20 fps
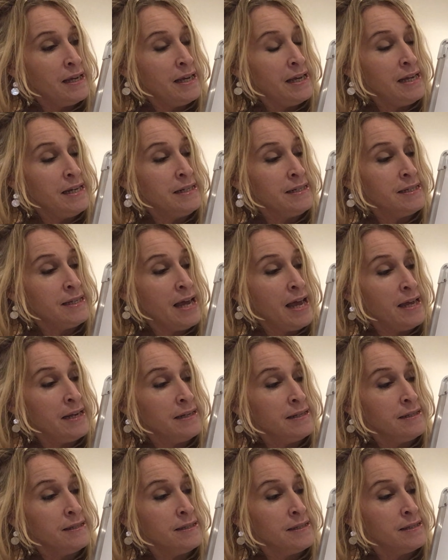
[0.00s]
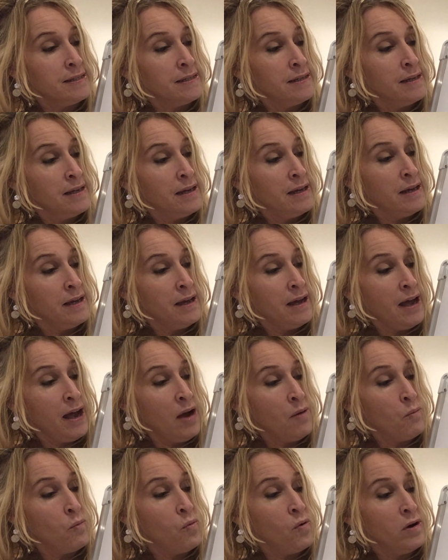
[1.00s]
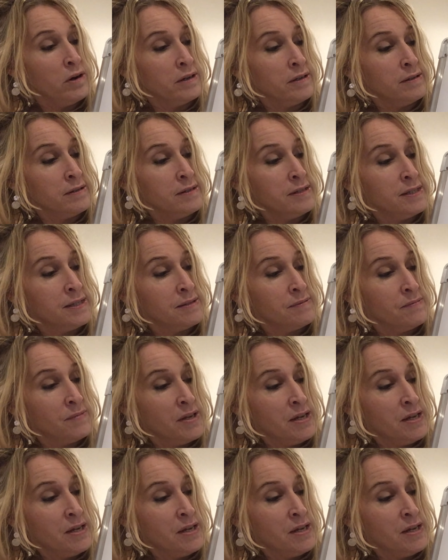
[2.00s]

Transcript: in 10s and 1s.